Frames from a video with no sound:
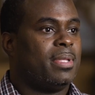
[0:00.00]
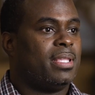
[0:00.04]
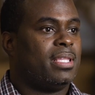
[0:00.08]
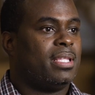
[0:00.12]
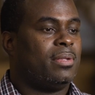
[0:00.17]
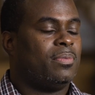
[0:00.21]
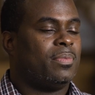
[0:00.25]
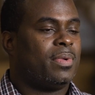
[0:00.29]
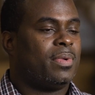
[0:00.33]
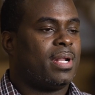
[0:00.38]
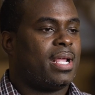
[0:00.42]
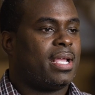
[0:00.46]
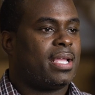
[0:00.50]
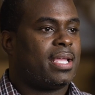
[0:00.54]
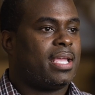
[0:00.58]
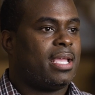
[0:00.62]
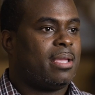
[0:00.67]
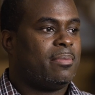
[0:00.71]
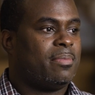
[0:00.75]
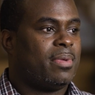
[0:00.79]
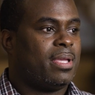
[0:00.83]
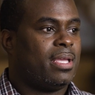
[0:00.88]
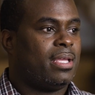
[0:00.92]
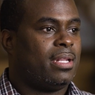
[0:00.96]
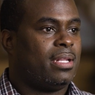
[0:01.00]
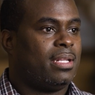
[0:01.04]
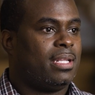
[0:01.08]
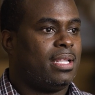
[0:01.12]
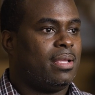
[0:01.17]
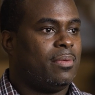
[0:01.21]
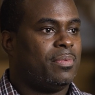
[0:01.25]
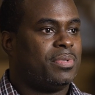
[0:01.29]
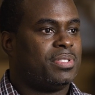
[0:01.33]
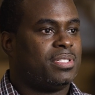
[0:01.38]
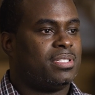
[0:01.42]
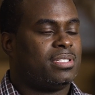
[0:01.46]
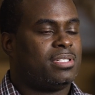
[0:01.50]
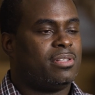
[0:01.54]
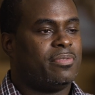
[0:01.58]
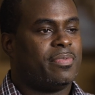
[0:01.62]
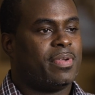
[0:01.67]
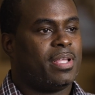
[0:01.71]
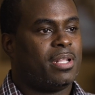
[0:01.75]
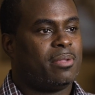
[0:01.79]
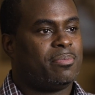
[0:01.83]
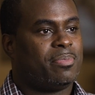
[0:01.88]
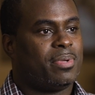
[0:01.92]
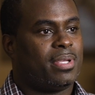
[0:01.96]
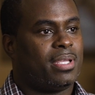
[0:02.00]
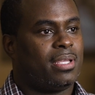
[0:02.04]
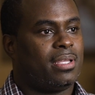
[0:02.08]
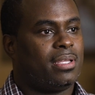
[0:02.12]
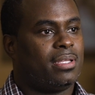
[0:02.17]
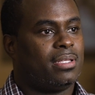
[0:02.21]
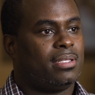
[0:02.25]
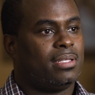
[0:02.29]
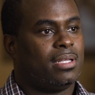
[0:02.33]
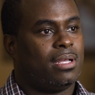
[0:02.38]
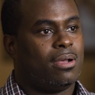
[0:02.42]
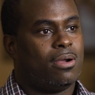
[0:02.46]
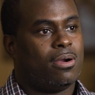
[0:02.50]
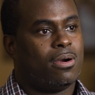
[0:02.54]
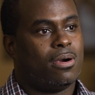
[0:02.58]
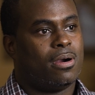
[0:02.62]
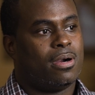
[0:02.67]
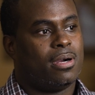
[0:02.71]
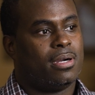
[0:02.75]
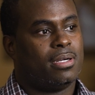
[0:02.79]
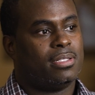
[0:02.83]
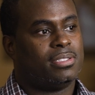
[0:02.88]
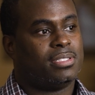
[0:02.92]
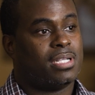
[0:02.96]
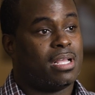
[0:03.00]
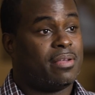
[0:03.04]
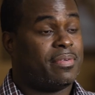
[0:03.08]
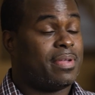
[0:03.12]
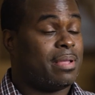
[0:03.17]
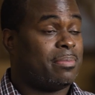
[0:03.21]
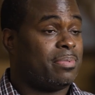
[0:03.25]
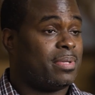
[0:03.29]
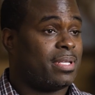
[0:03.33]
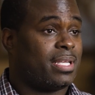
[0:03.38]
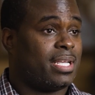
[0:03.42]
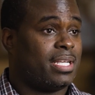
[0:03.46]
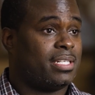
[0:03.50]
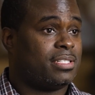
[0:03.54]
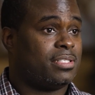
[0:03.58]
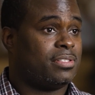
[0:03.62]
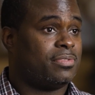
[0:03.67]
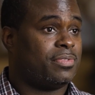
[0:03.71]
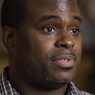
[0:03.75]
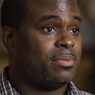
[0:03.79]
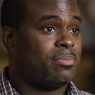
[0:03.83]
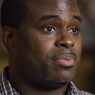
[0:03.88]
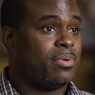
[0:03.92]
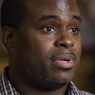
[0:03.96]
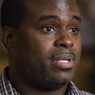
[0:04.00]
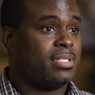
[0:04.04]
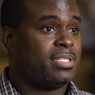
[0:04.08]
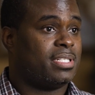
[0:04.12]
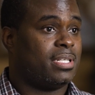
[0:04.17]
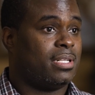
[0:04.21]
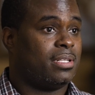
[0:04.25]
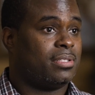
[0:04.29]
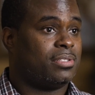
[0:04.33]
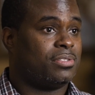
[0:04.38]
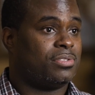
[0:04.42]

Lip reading: And then when I came in and was just developing our Java applications for point of sale at the